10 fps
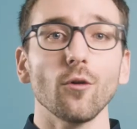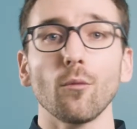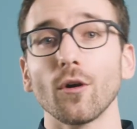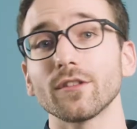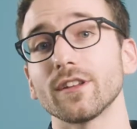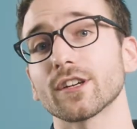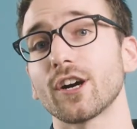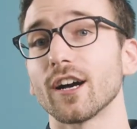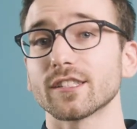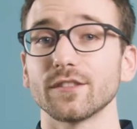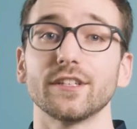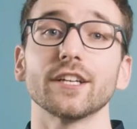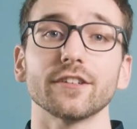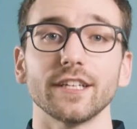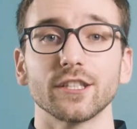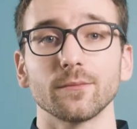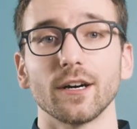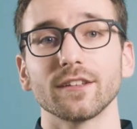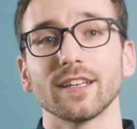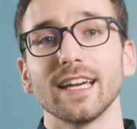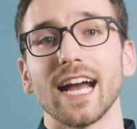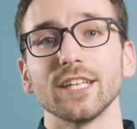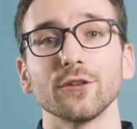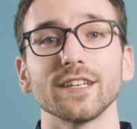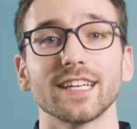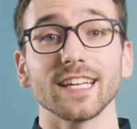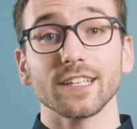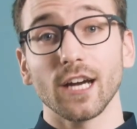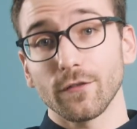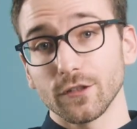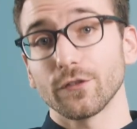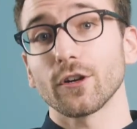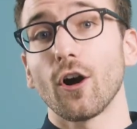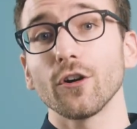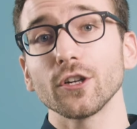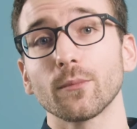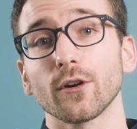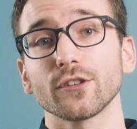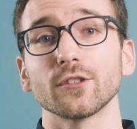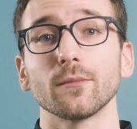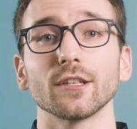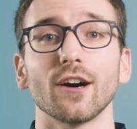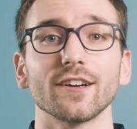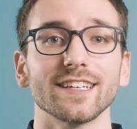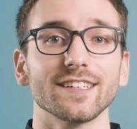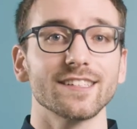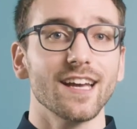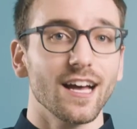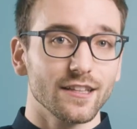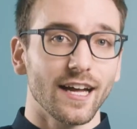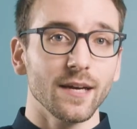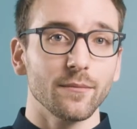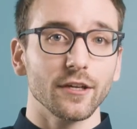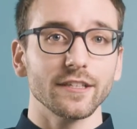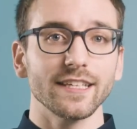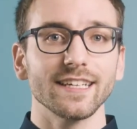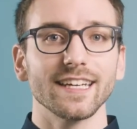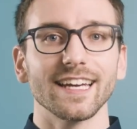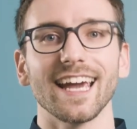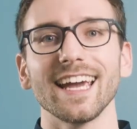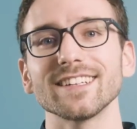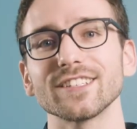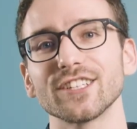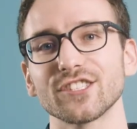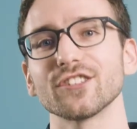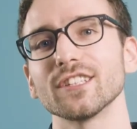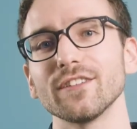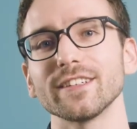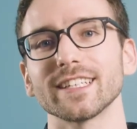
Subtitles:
more than the cost of dinner each month, and you can get coverage for all your personal belongings, liability, and additional living